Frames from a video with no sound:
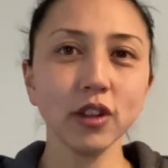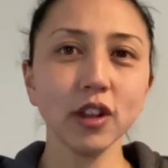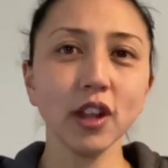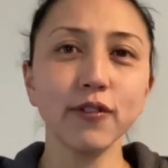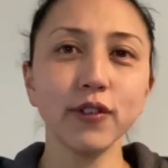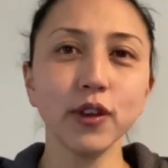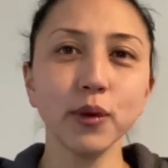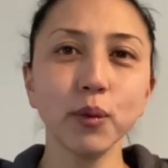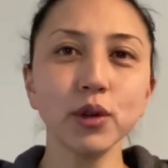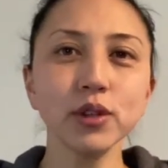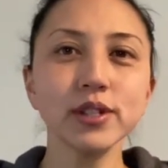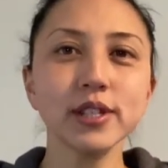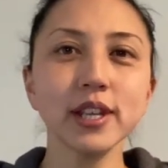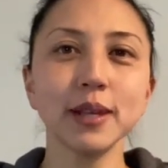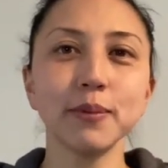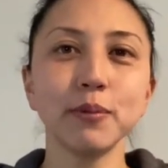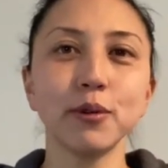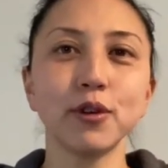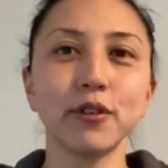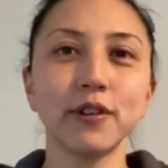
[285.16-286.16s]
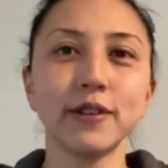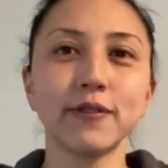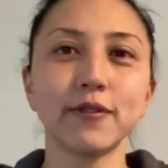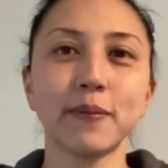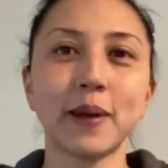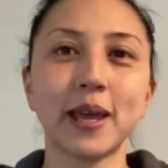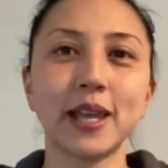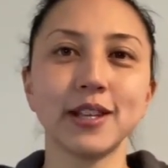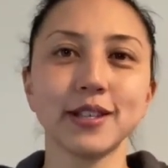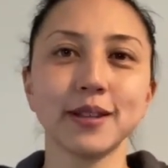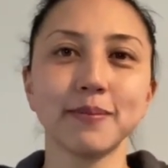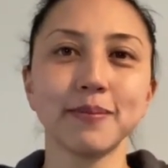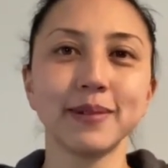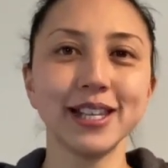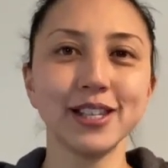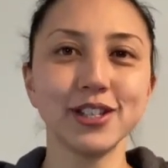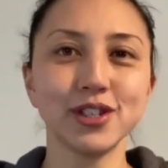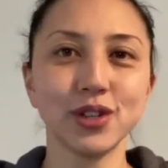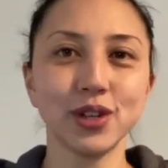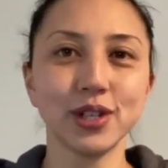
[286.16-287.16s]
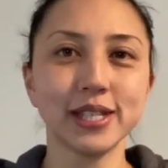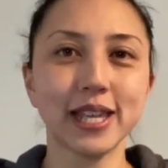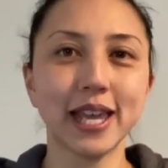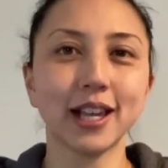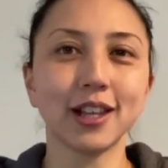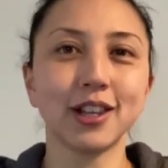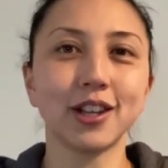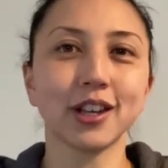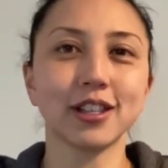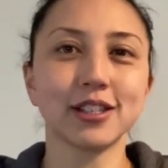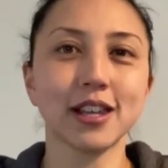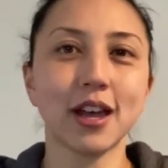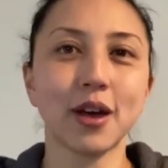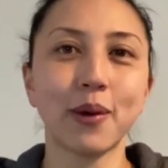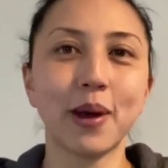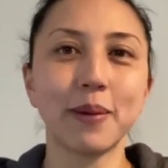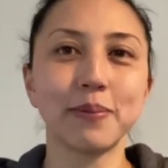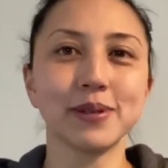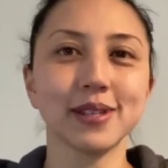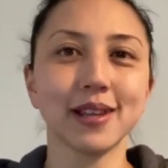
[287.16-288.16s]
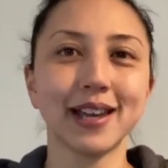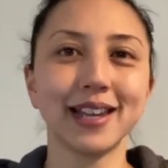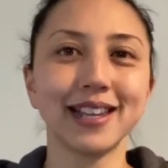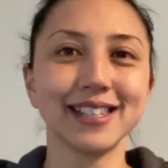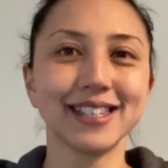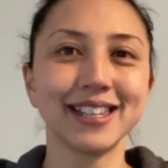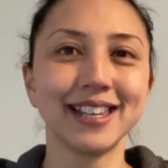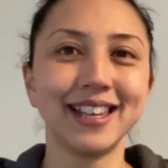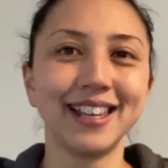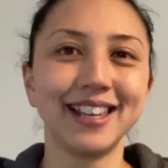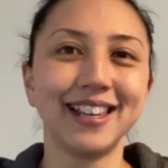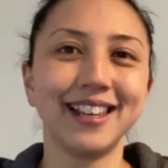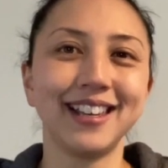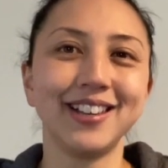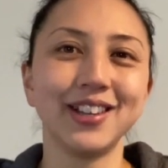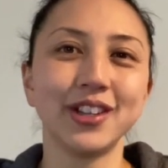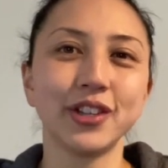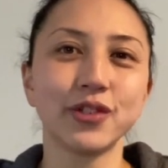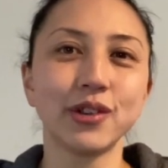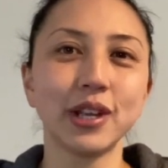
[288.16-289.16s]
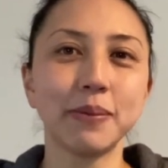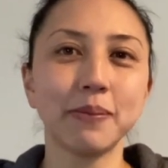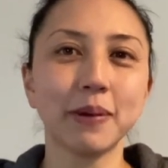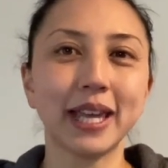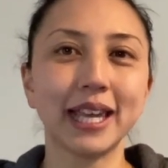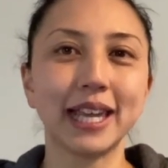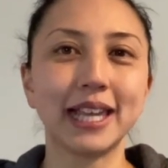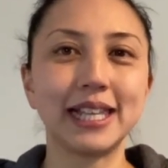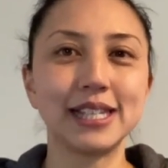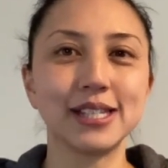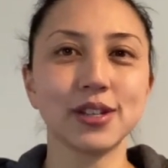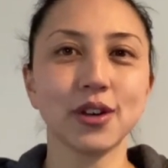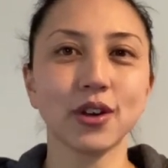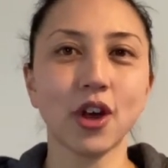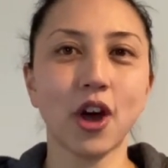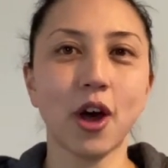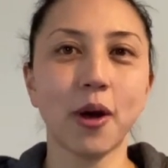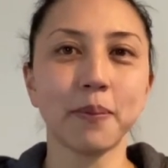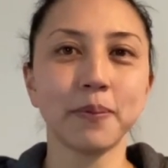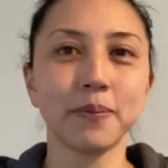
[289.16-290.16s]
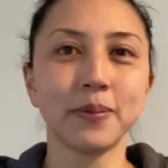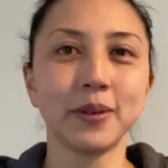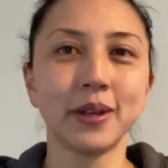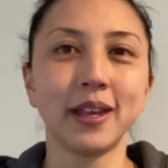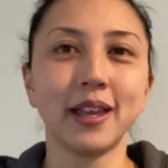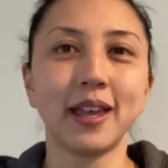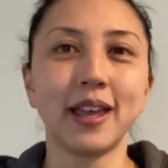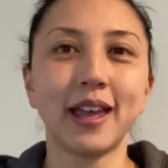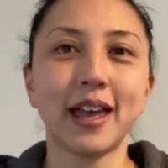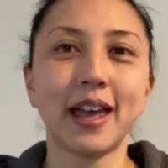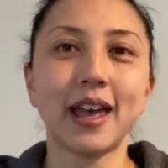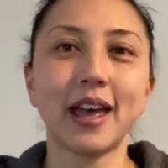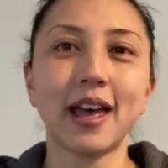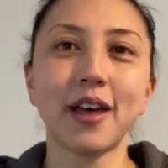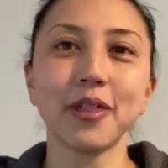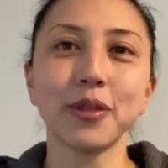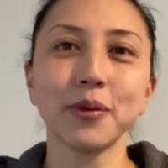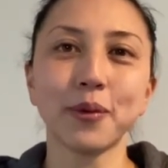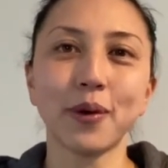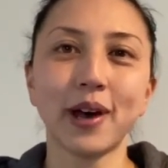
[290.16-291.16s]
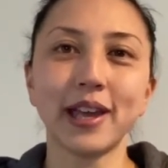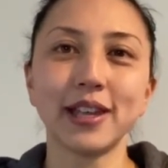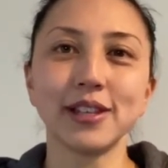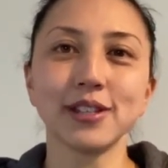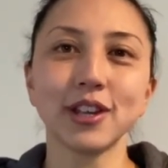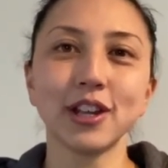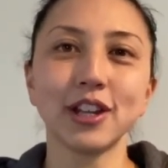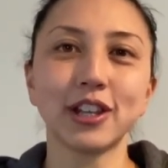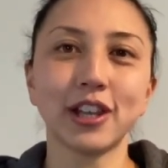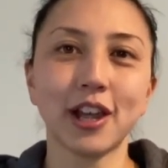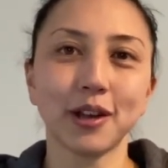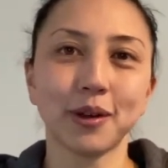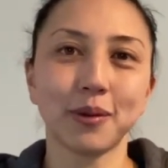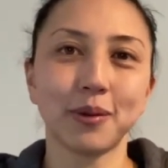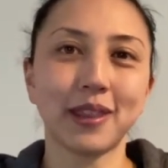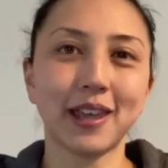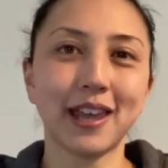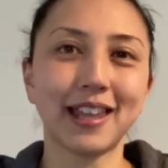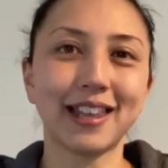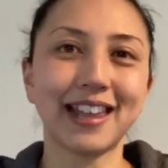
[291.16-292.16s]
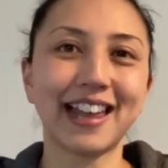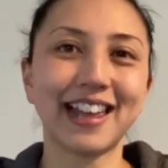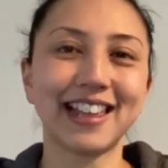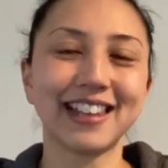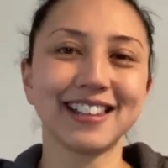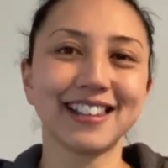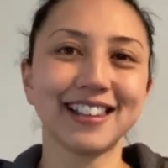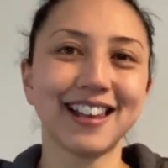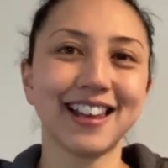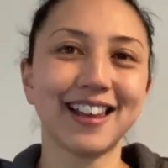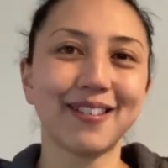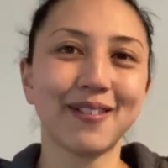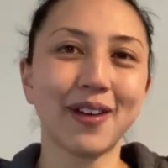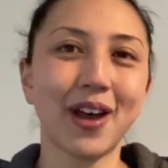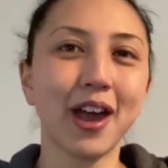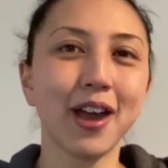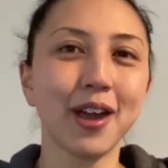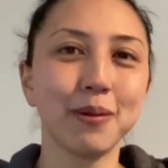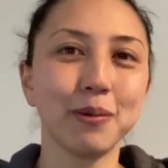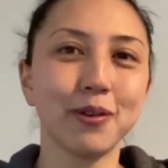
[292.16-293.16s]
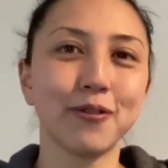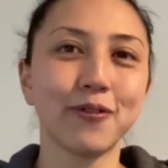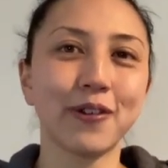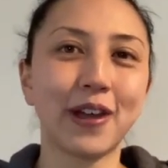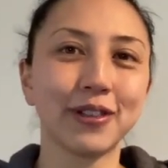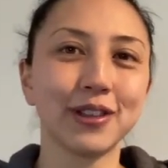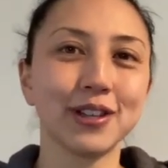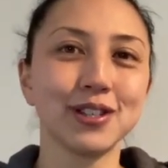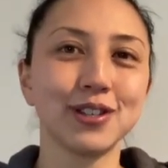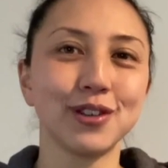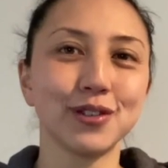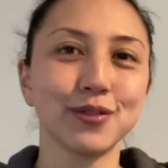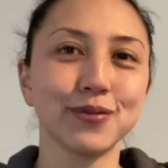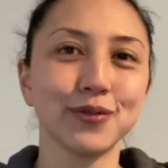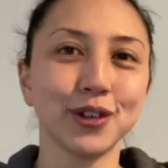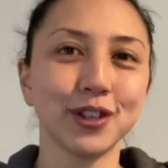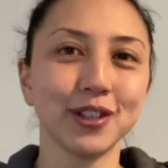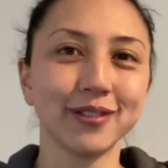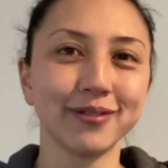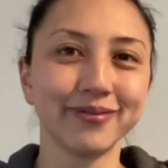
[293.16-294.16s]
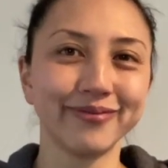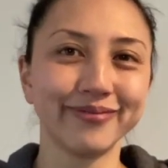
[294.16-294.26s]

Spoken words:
If you want any more information, please do take a look at our website, treatmyachilles.com. Otherwise, good luck with it, and I hope you found this useful.